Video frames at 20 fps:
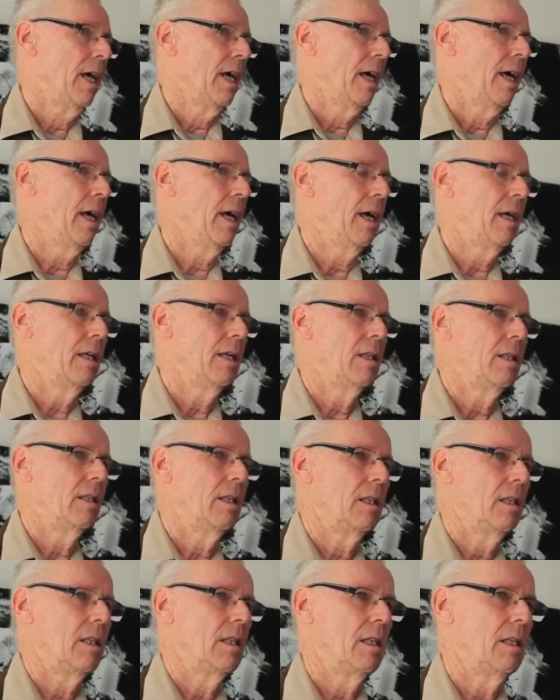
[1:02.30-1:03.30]

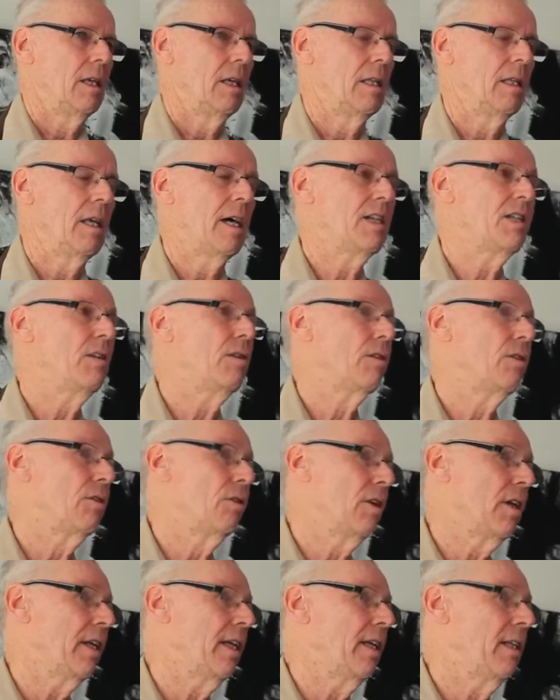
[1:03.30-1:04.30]
In
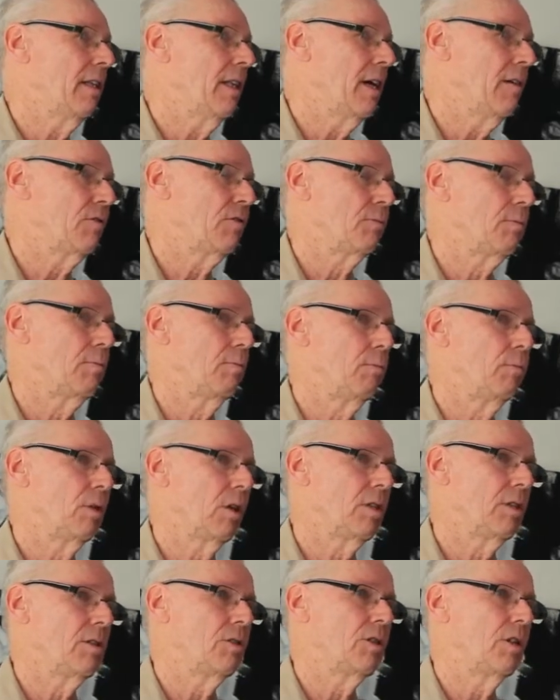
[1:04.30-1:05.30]
1930, he left
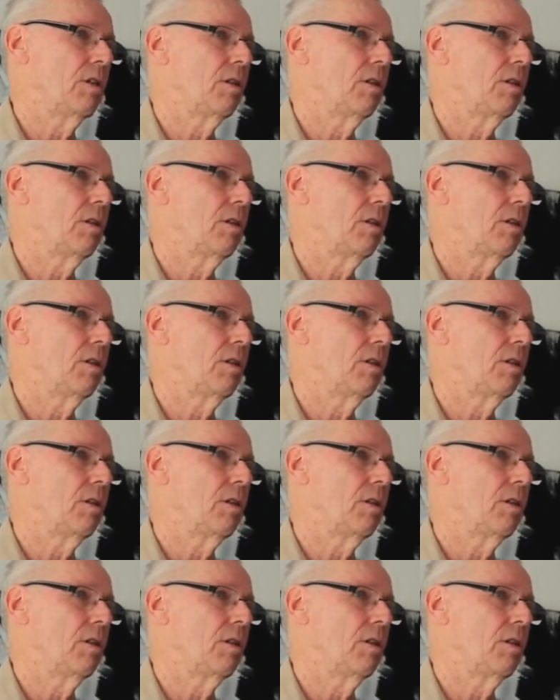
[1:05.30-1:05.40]
Brooklyn to